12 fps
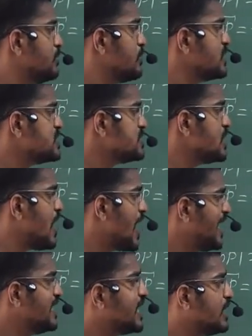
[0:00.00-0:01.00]
plus
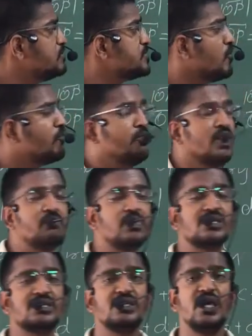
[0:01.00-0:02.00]
I times of B
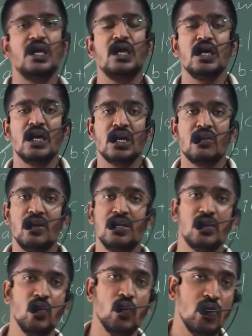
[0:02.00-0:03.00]
plus D equal
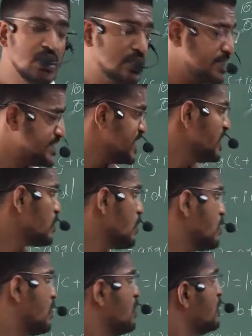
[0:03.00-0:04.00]
to
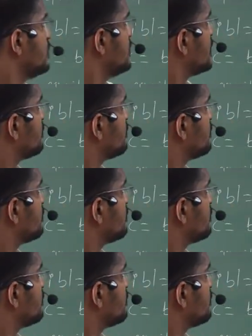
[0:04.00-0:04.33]
0. That